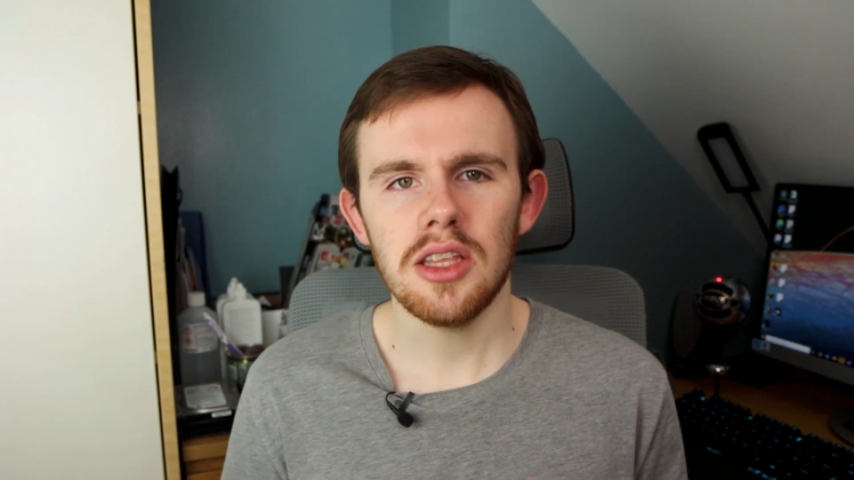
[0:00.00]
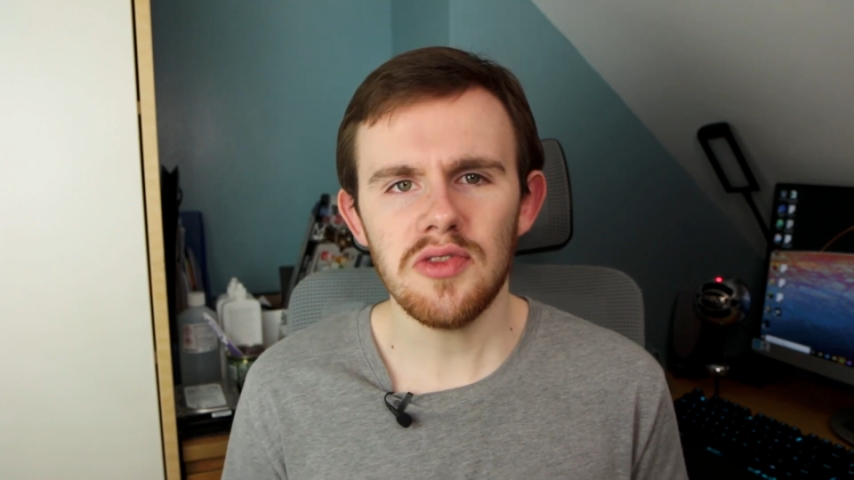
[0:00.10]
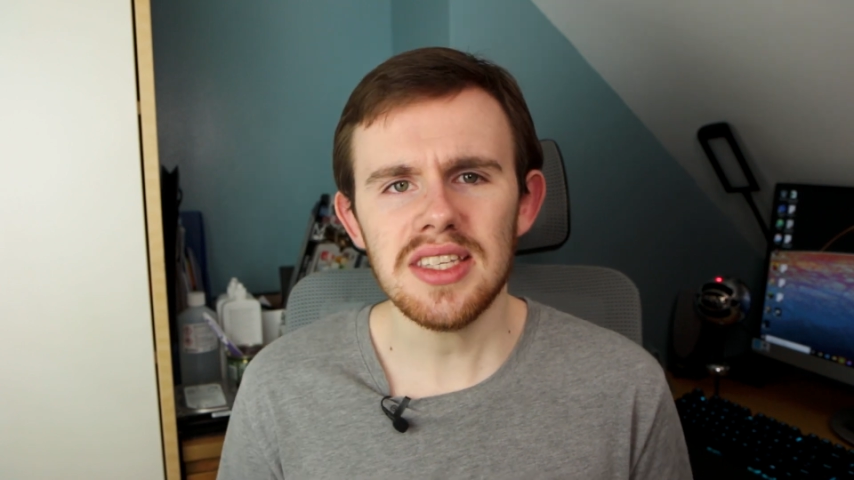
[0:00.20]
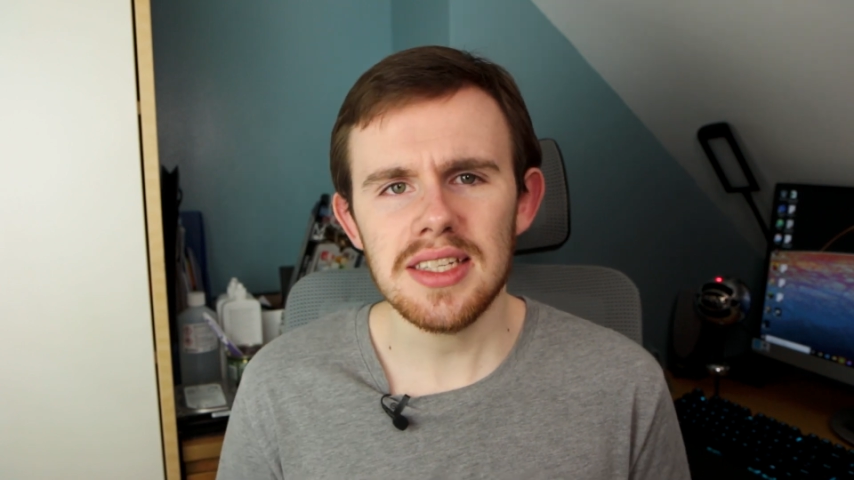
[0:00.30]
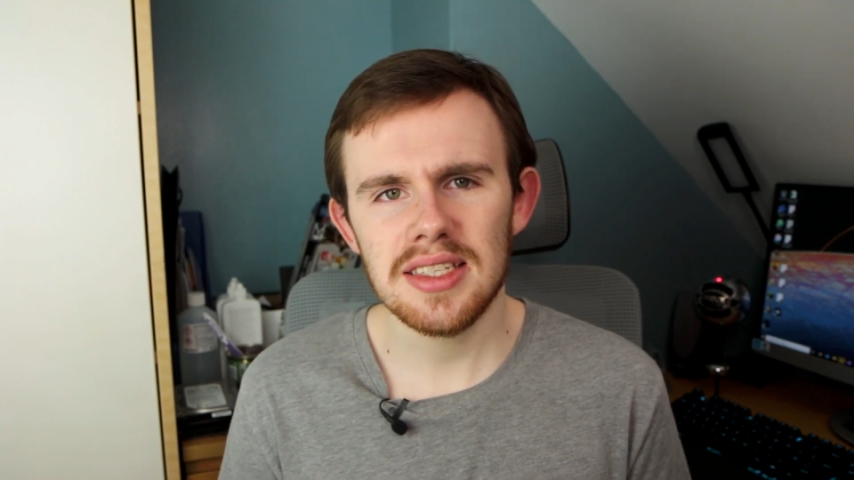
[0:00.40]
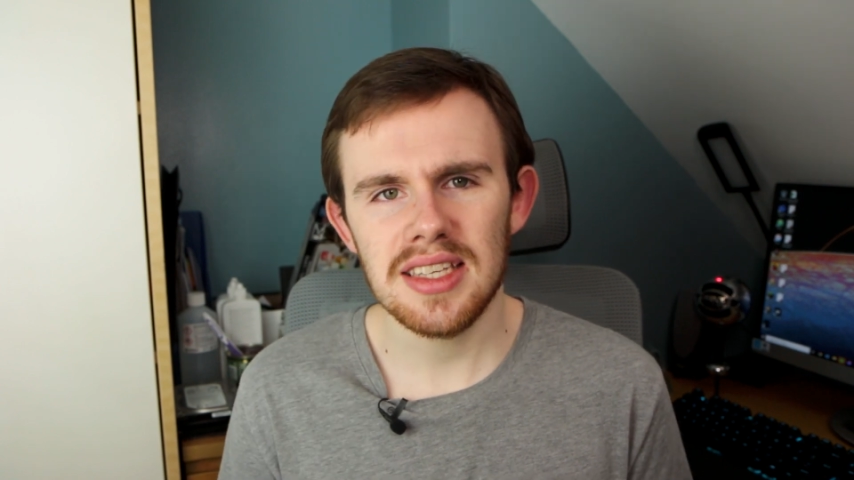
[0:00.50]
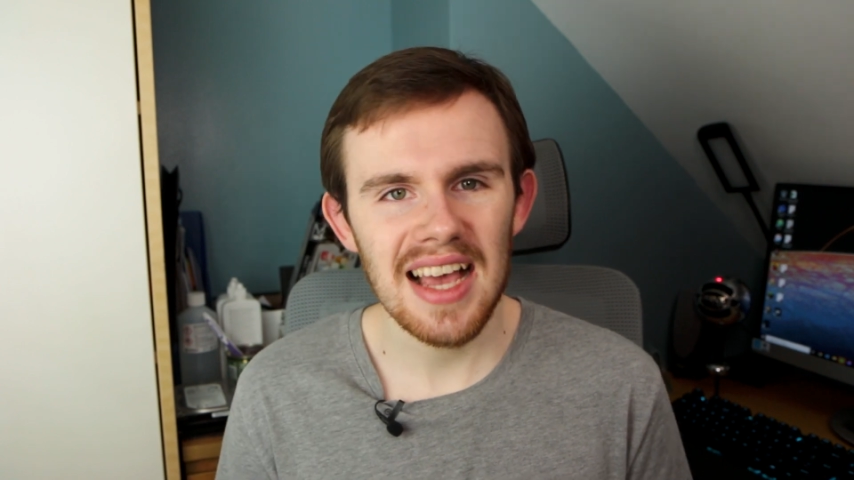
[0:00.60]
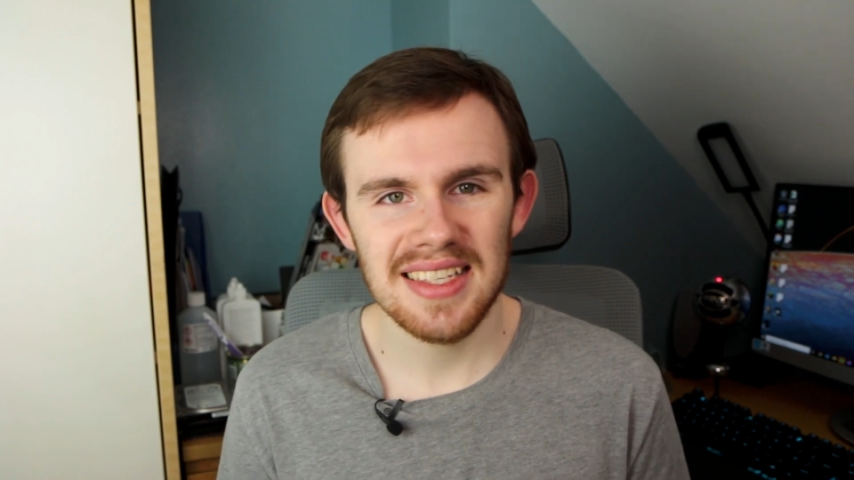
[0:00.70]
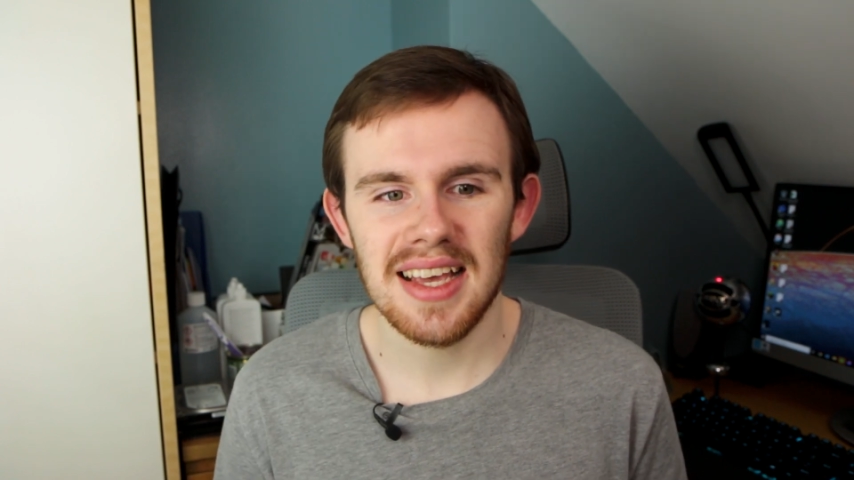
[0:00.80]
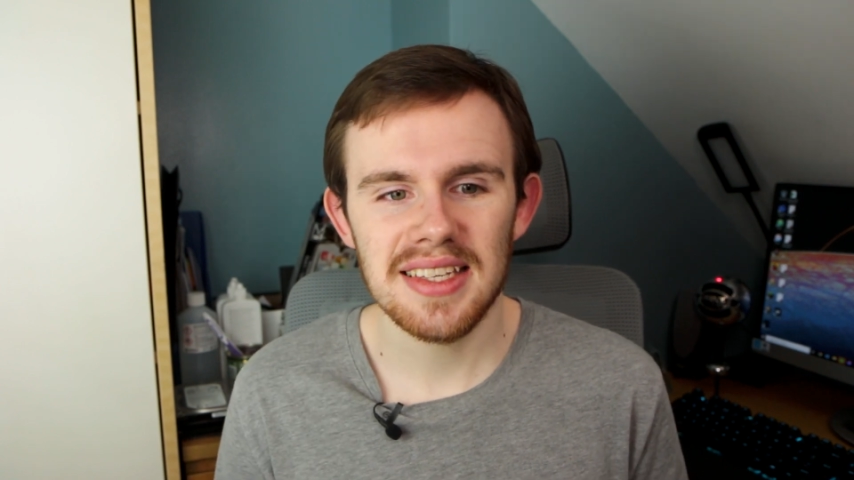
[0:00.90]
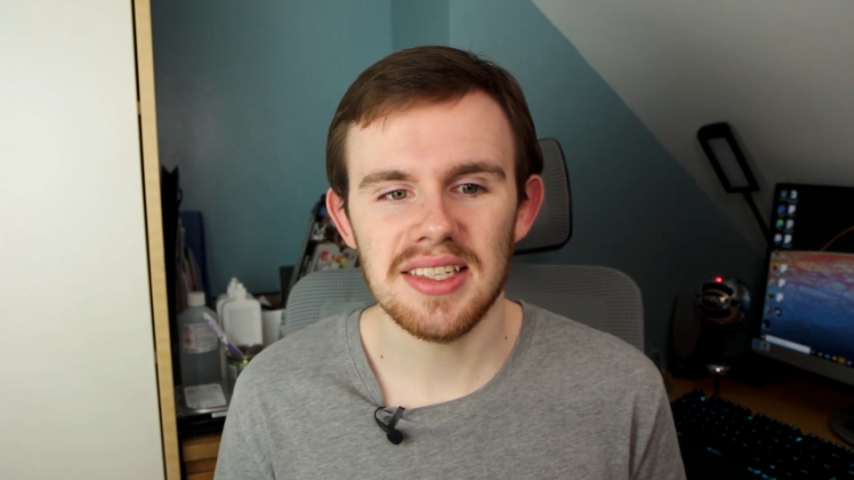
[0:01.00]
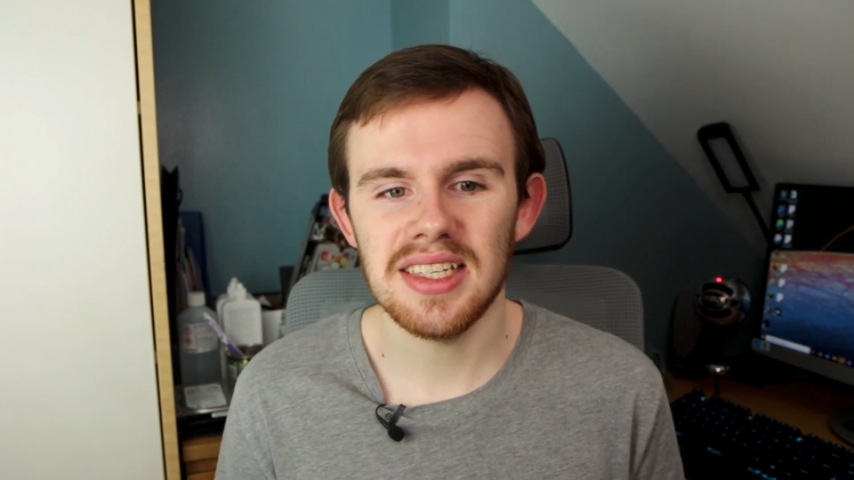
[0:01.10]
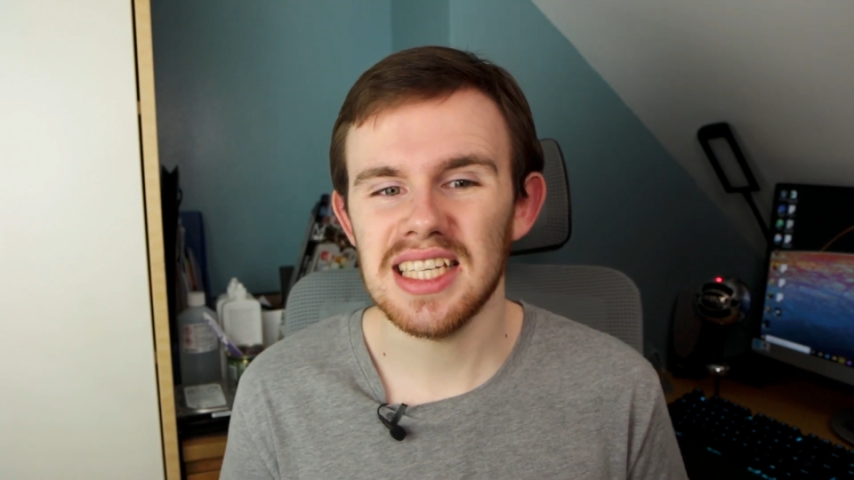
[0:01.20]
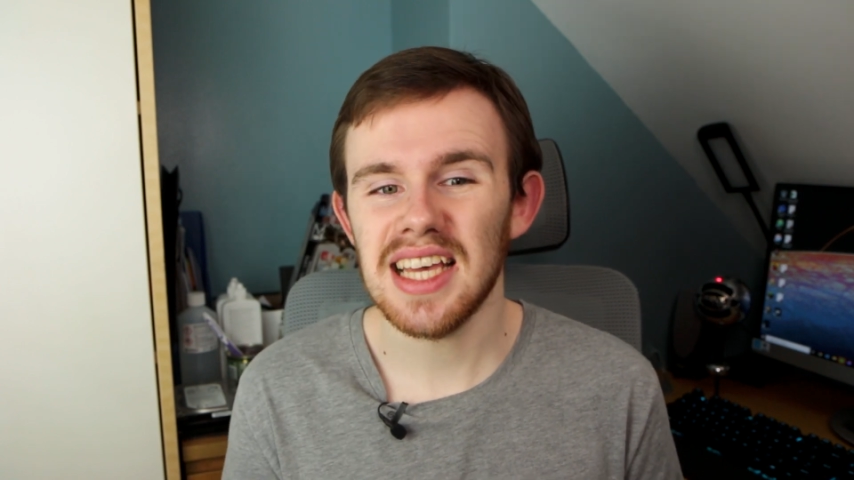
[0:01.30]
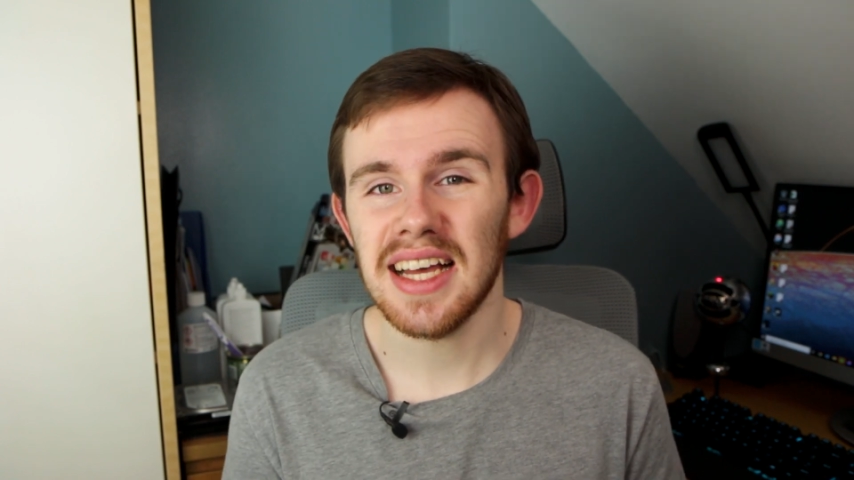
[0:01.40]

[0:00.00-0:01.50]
The Physics SSC